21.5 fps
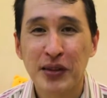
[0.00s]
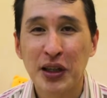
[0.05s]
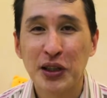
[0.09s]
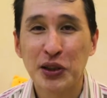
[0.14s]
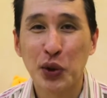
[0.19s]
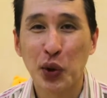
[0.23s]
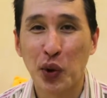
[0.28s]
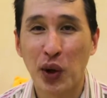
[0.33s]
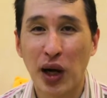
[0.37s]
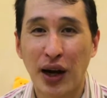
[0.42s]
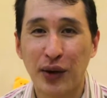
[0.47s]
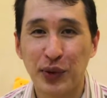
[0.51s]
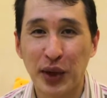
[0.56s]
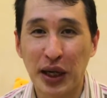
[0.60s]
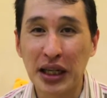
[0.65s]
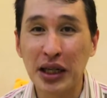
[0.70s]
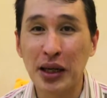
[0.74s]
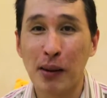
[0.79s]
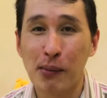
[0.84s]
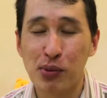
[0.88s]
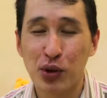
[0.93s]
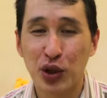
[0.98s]
So I
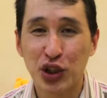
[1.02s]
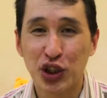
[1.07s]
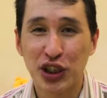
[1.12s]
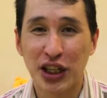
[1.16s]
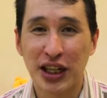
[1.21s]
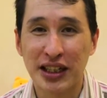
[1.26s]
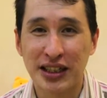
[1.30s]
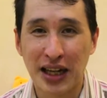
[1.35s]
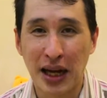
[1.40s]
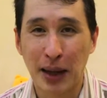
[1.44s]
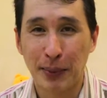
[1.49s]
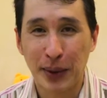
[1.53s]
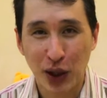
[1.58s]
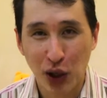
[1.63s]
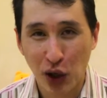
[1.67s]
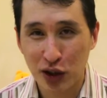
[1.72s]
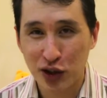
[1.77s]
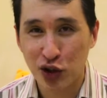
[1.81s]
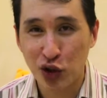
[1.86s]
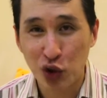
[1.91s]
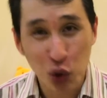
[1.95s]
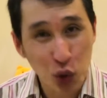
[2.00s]
really appreciate that
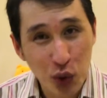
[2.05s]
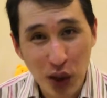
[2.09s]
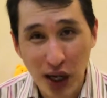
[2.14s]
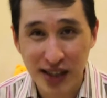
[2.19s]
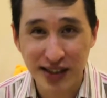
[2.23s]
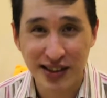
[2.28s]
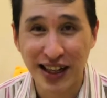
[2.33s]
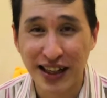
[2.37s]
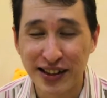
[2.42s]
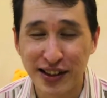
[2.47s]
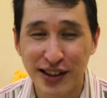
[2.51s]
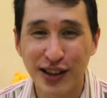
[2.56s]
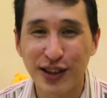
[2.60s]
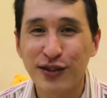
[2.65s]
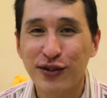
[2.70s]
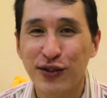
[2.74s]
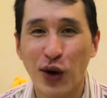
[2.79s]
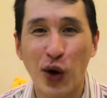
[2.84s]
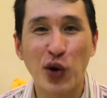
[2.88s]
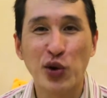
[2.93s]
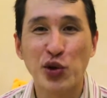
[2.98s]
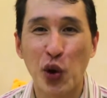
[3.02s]
because you are standing
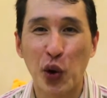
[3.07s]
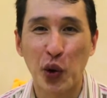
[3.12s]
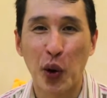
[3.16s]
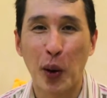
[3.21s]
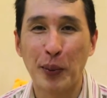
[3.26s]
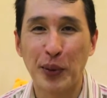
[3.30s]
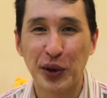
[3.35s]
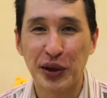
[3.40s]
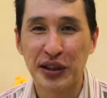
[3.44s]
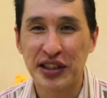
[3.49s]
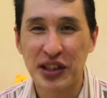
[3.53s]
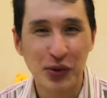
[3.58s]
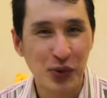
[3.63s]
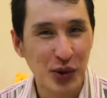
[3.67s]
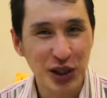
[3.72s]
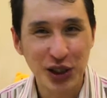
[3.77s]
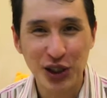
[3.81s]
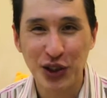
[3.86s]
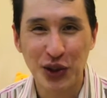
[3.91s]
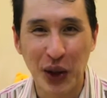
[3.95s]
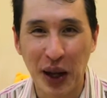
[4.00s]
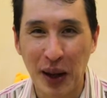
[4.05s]
for your community,
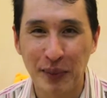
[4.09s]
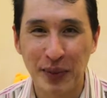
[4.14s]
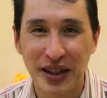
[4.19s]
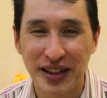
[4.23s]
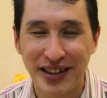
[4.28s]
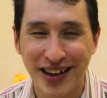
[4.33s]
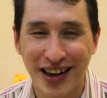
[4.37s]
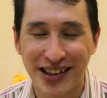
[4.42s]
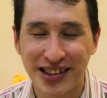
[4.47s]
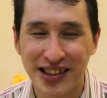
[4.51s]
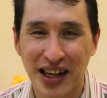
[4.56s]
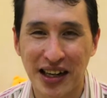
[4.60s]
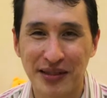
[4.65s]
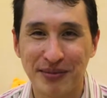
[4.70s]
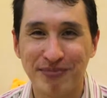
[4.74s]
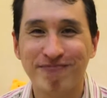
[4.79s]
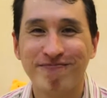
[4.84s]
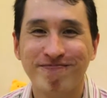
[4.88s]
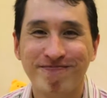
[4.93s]
which is your MBTI type.